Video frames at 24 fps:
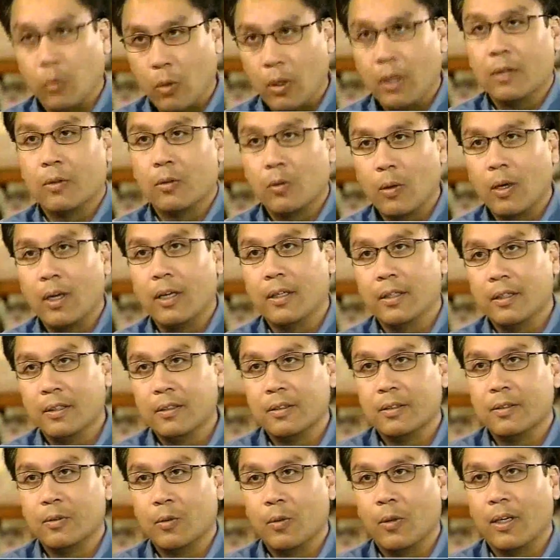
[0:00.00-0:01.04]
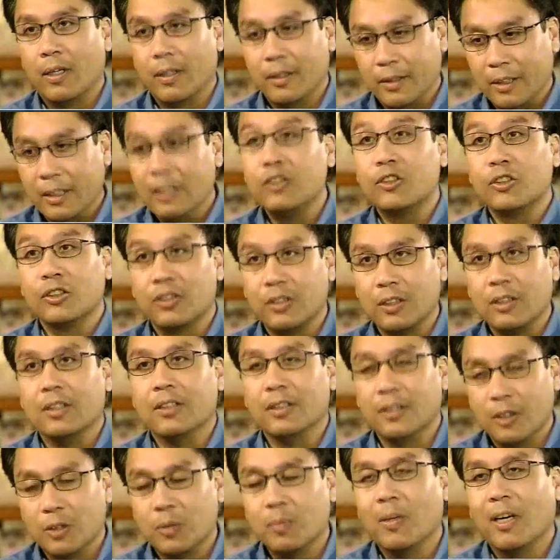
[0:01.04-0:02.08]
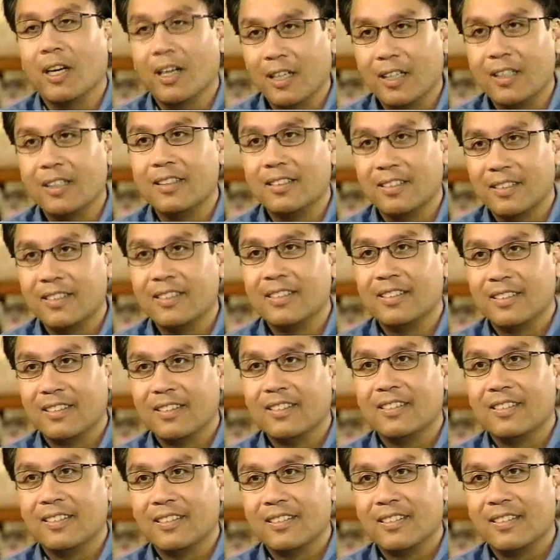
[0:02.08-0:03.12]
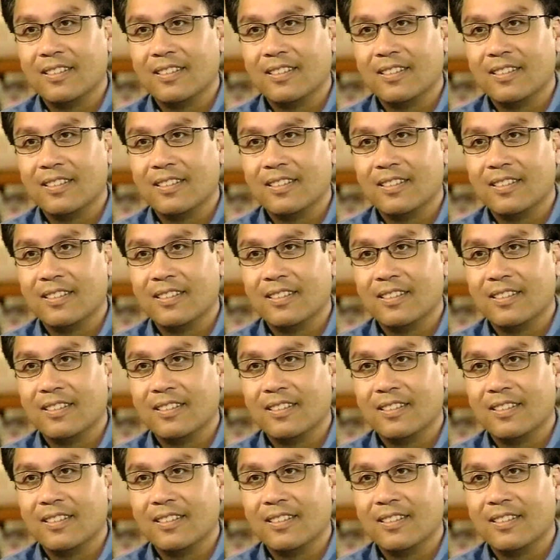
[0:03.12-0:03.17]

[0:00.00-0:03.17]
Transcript: parties who are interested in this matter.